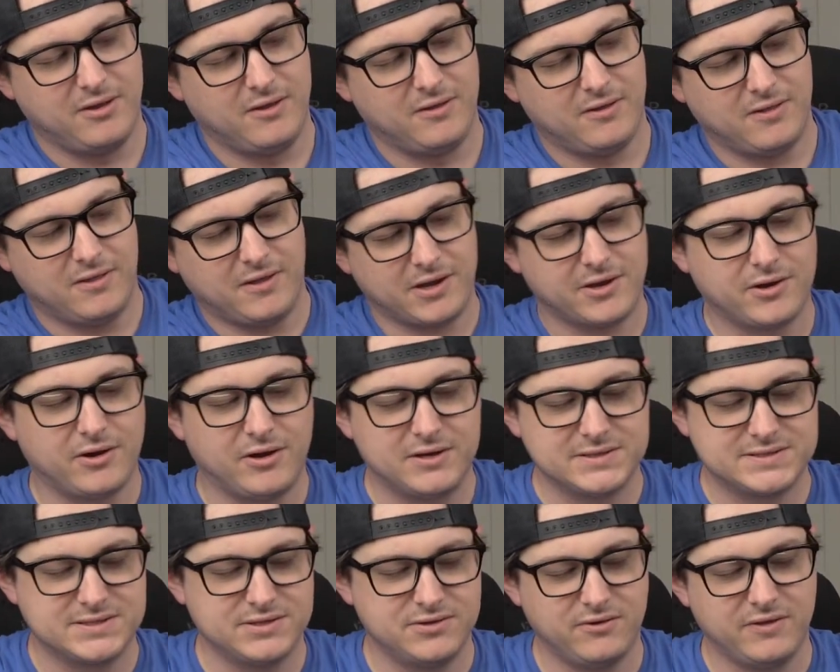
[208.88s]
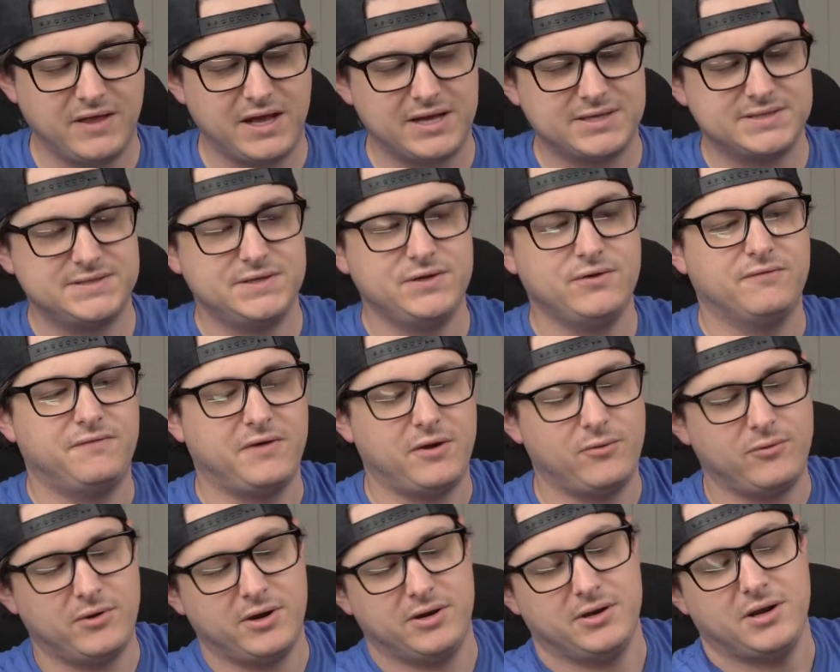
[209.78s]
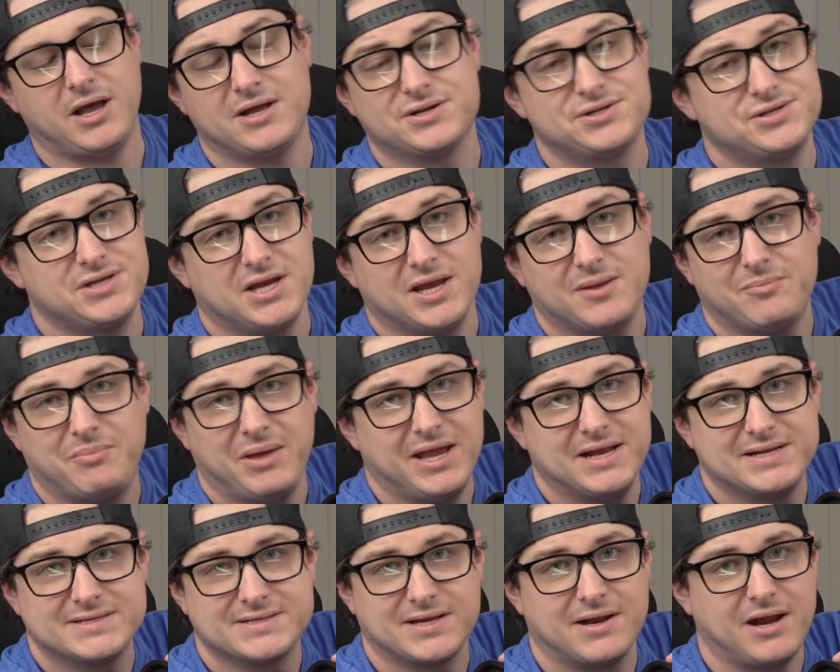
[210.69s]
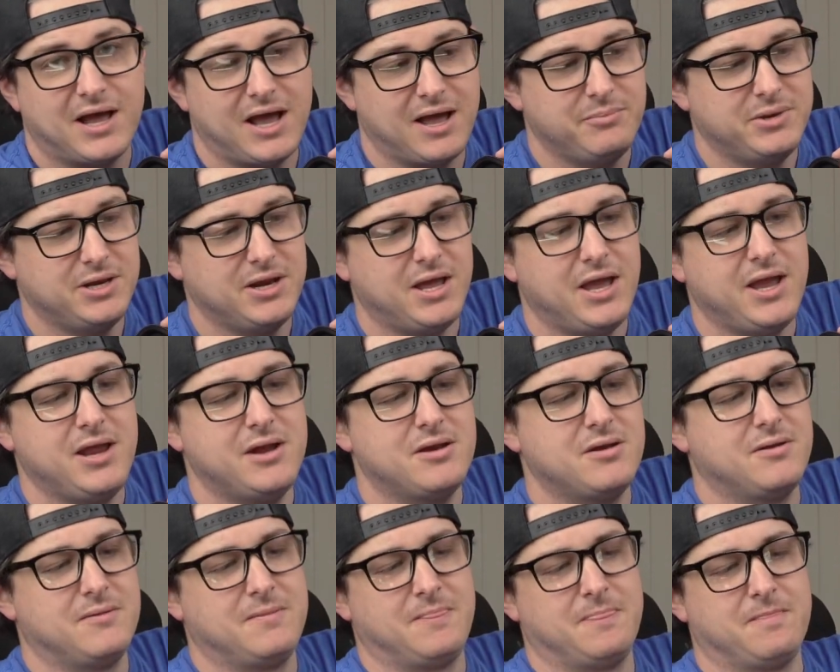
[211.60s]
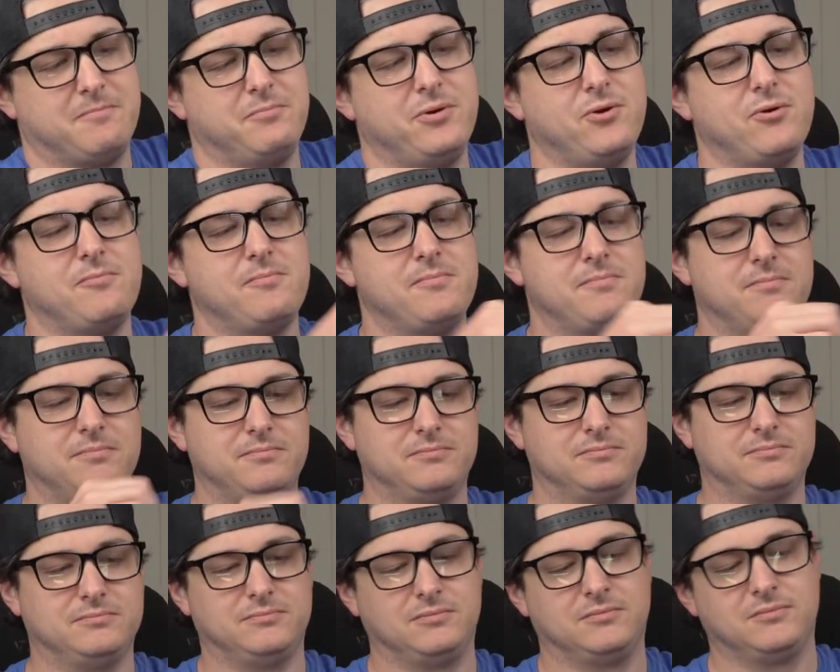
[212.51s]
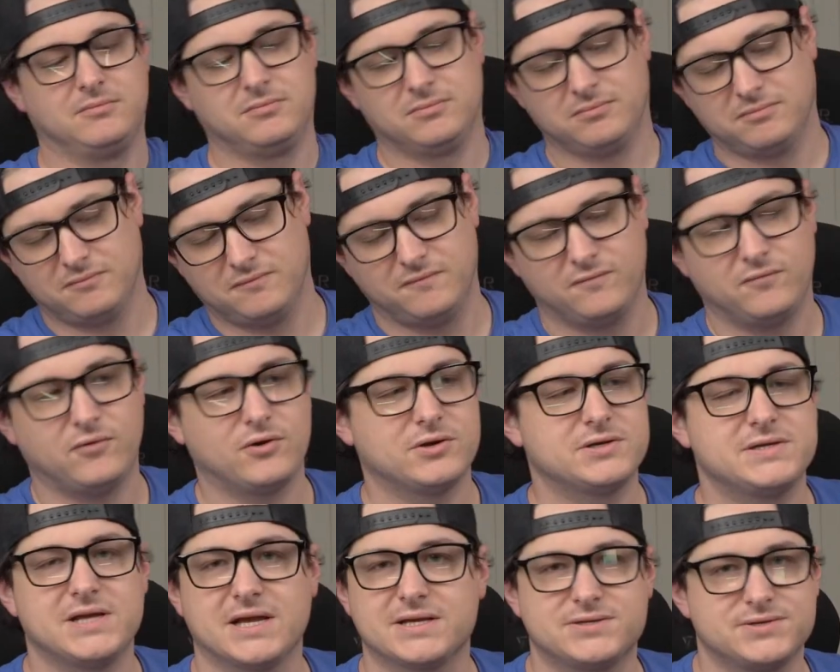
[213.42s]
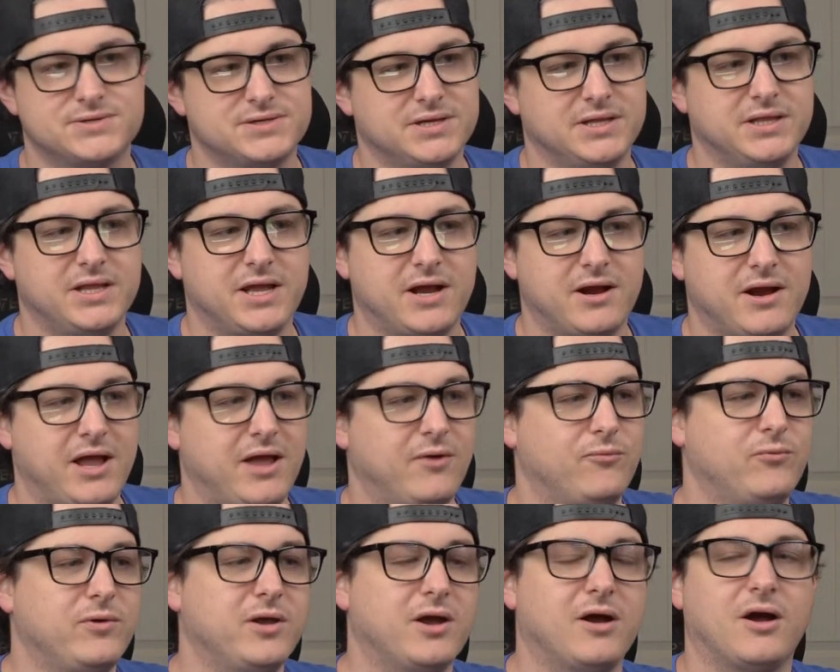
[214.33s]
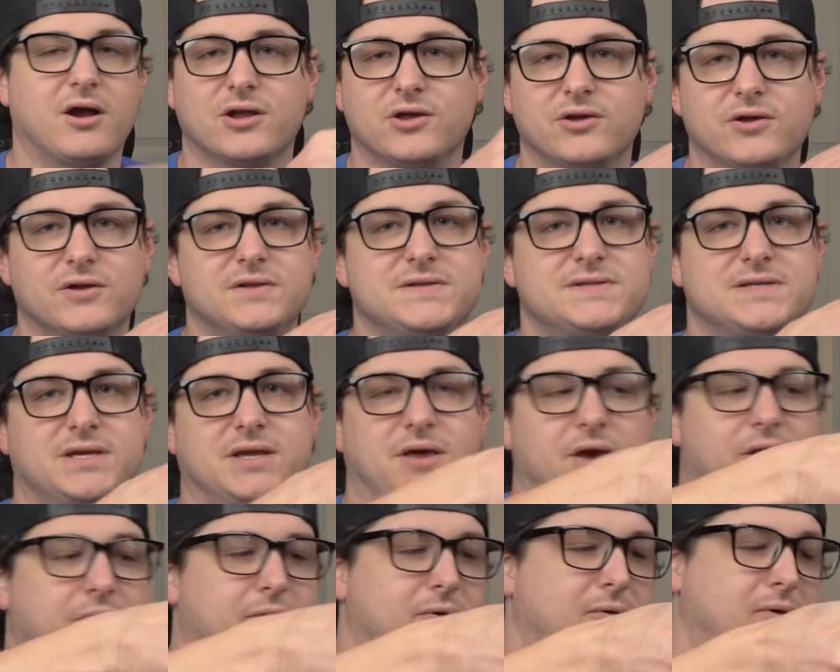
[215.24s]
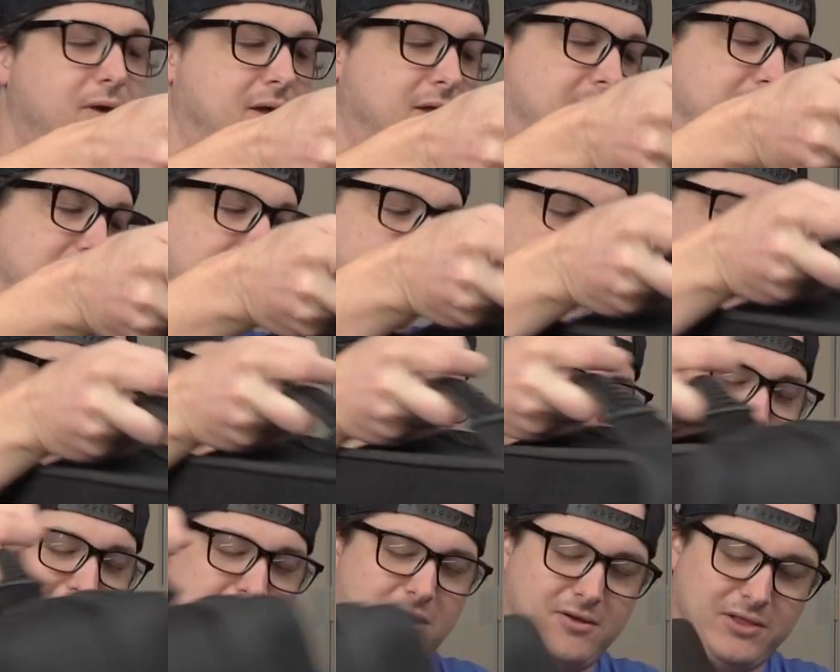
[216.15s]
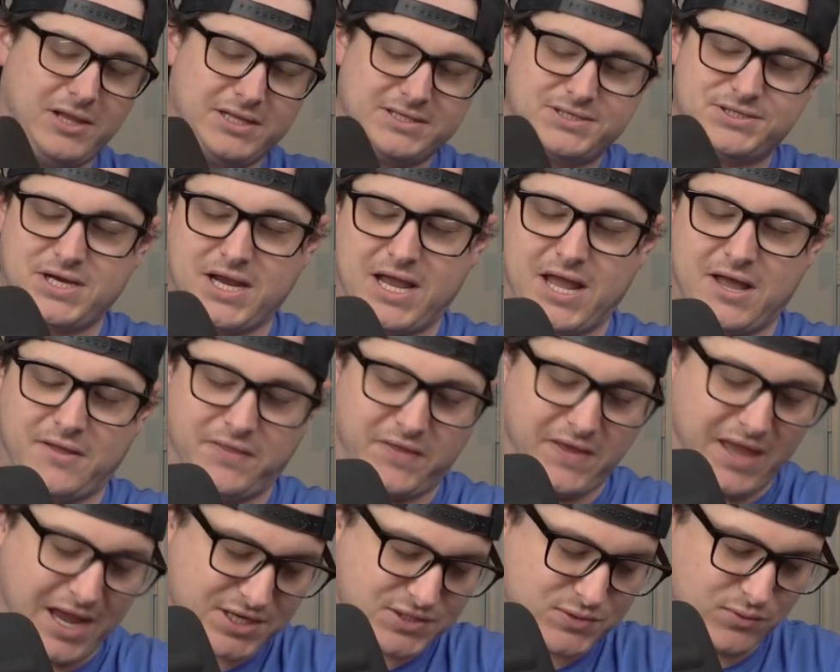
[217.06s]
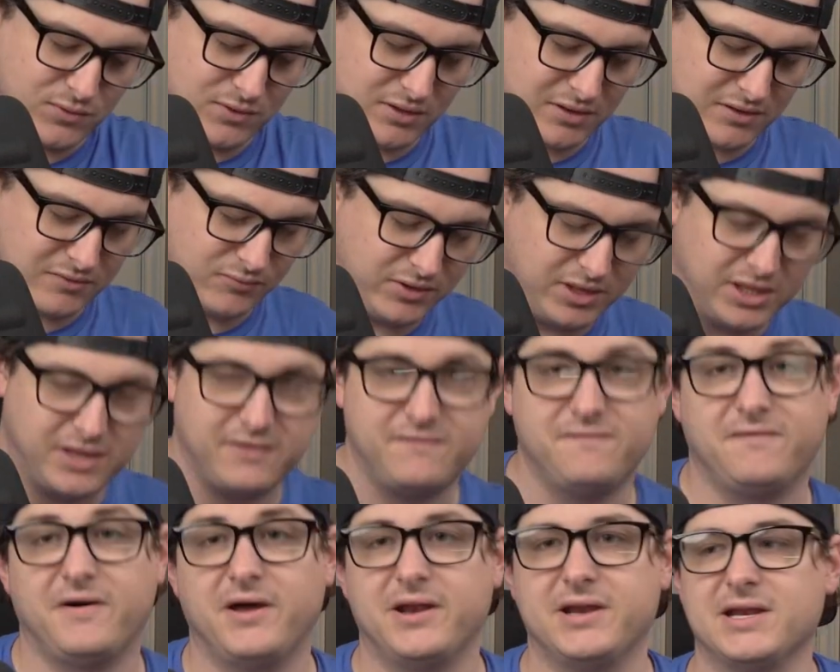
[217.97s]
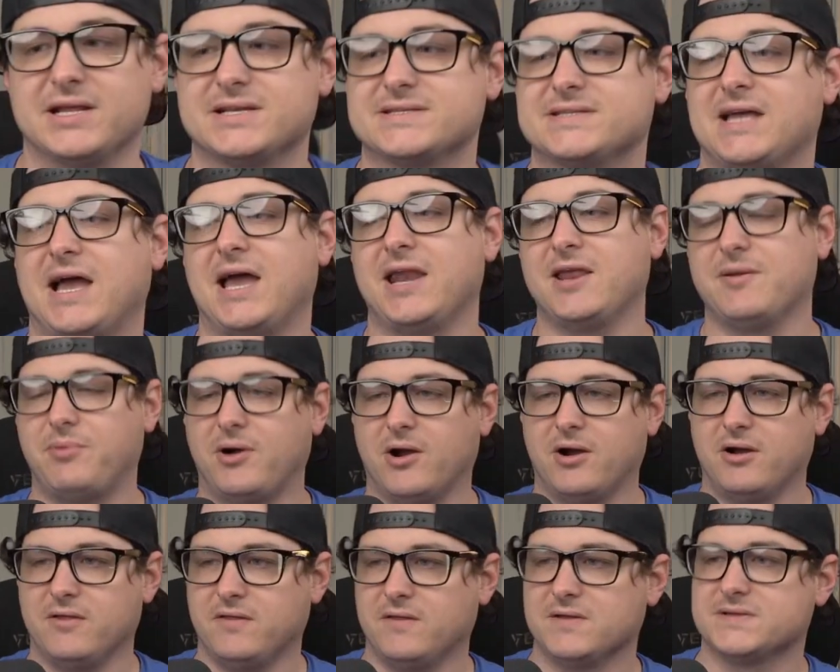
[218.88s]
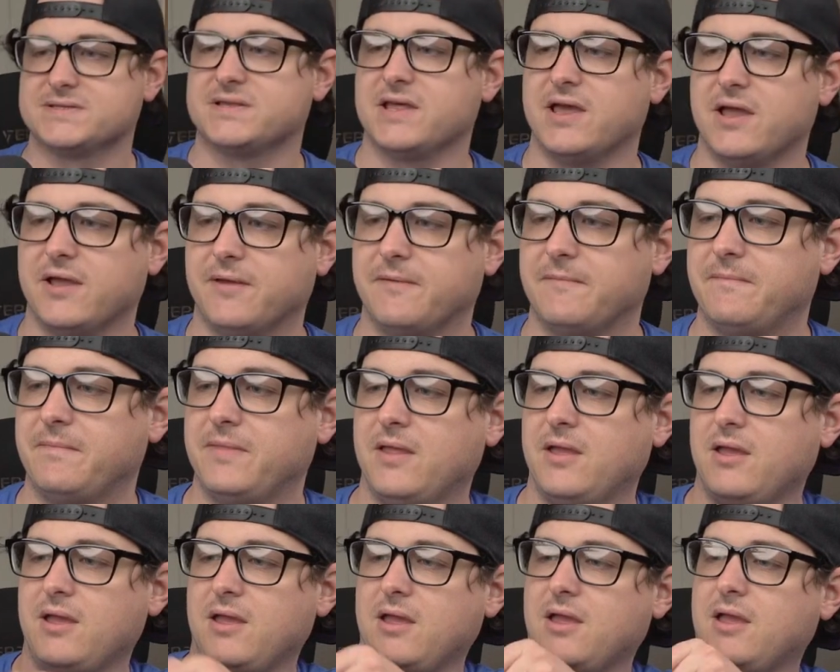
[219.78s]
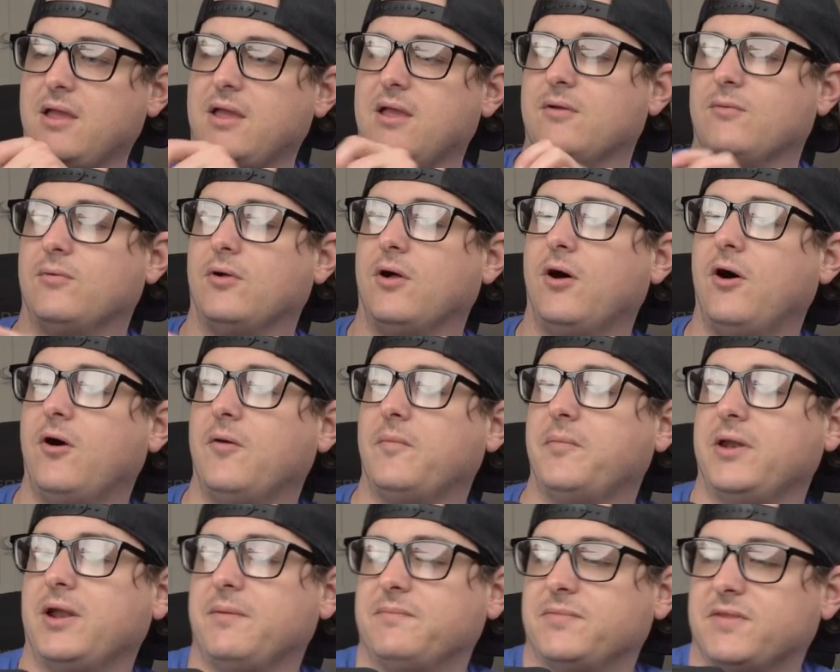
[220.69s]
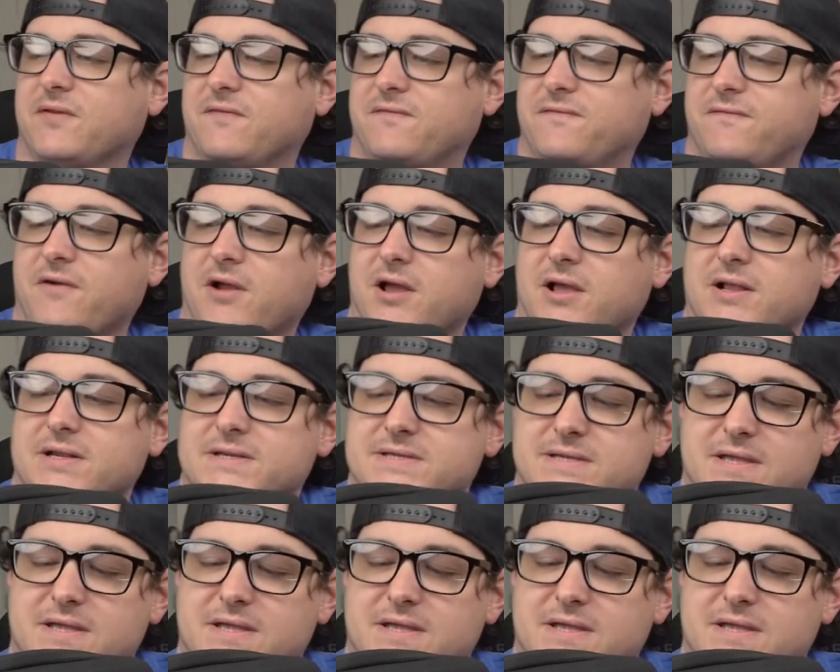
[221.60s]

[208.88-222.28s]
I could also do that too. If I want to not shake paints on hobby night, boom, Vortexer's in there and we are good to go. Now let's check out the actual really fun and exciting part of this thing. We'll open up the front.